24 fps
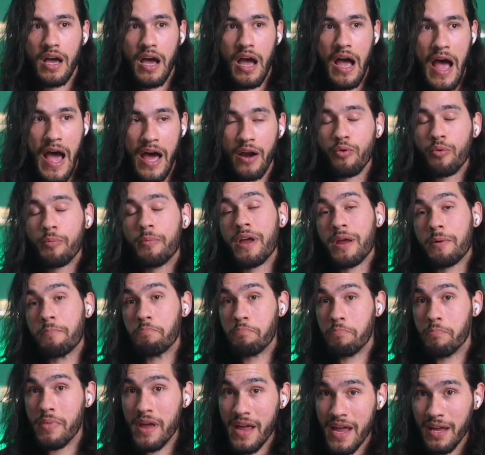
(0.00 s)
how to make
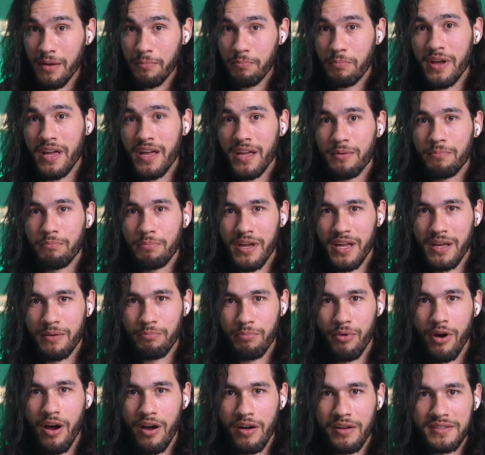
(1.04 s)
big big big
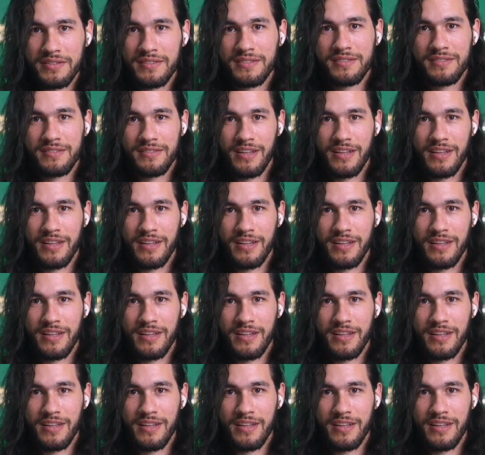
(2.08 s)
bucks